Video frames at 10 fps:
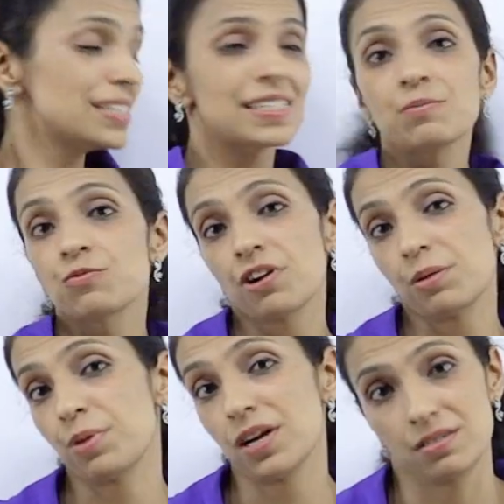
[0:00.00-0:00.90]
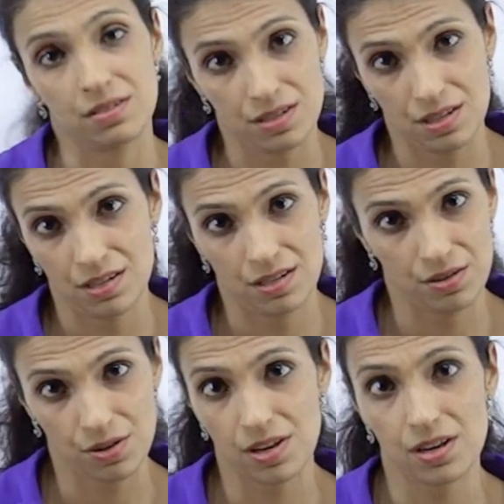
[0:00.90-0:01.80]
seem very blunt,
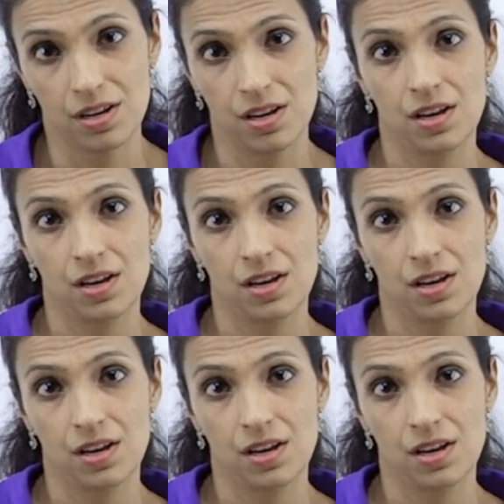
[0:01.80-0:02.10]
okay,